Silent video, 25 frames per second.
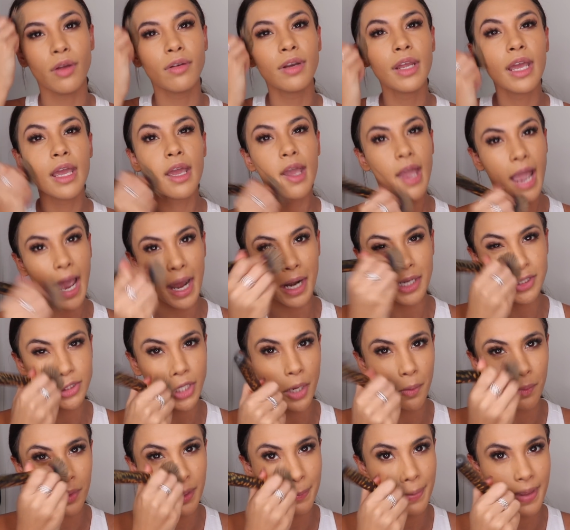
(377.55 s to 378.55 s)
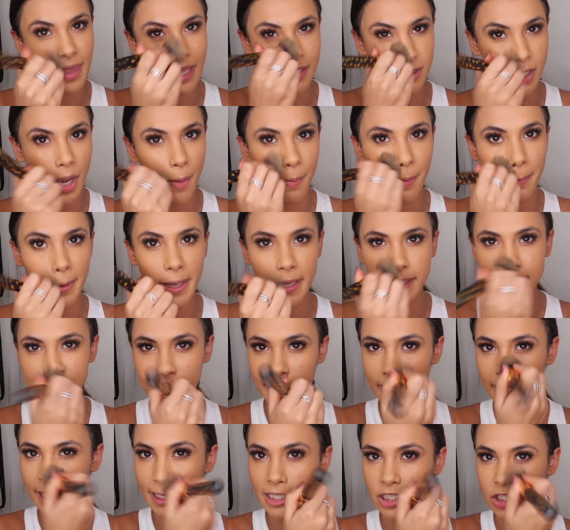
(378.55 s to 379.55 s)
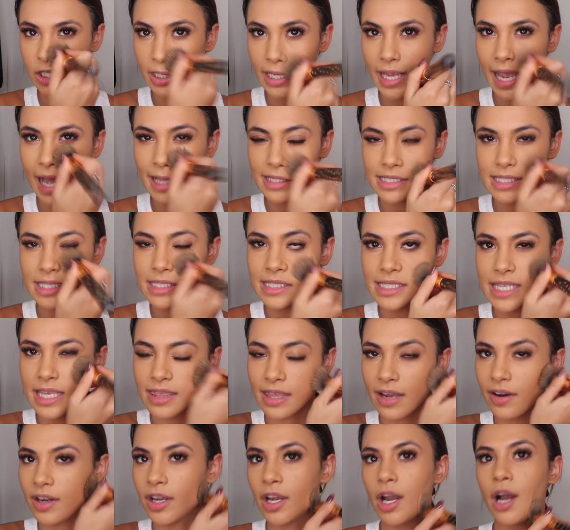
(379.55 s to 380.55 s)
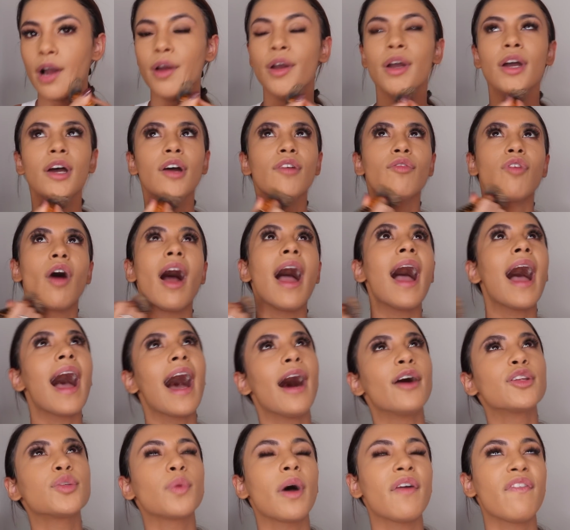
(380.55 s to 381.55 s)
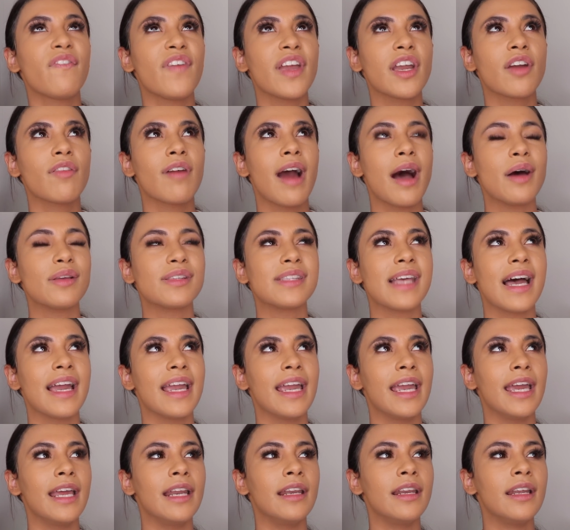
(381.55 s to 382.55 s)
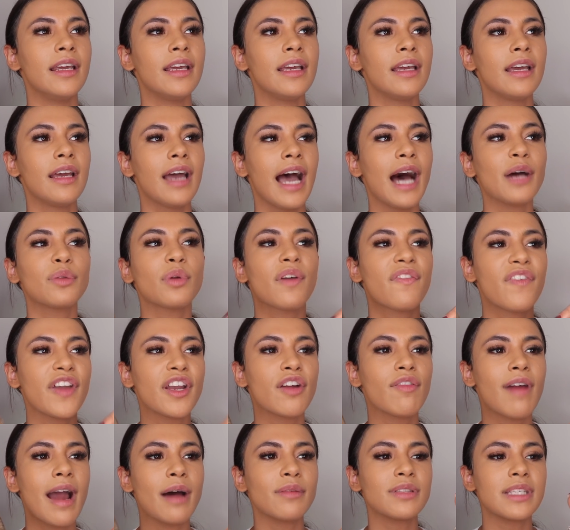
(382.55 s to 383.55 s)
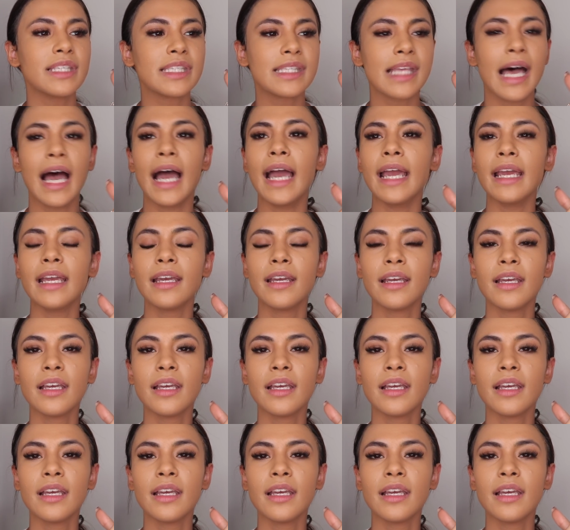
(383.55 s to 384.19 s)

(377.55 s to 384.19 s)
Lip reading: And I don't want to be that type of person that literally has to sit there and go, right, how do I figure out to say